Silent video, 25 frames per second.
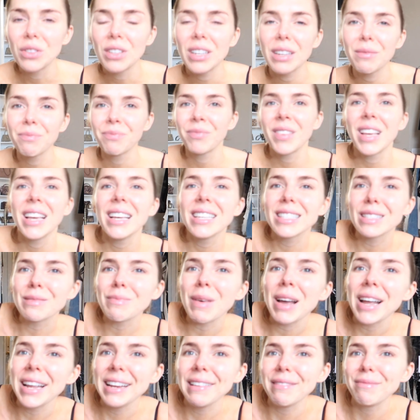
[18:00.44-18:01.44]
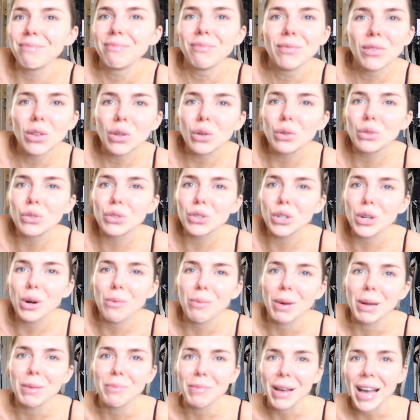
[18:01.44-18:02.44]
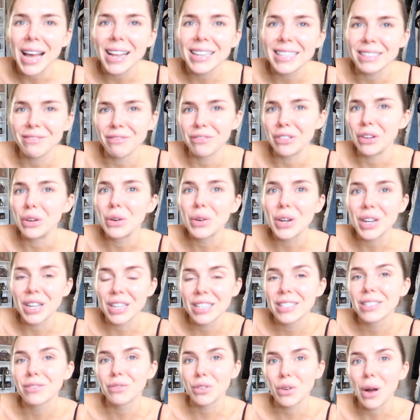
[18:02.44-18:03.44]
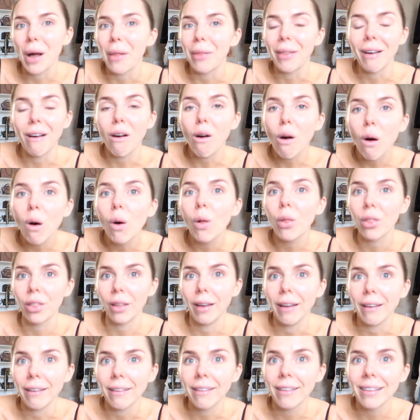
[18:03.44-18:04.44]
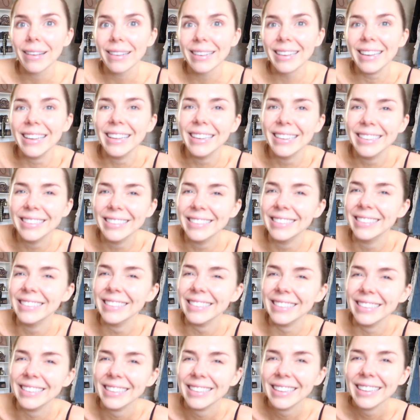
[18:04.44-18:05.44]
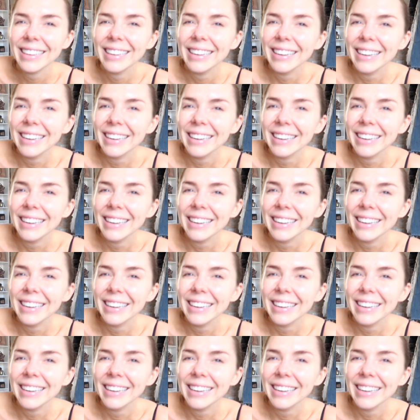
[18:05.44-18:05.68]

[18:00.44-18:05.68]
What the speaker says: done, is my laundry on my bed in focus throughout that whole thing? Damn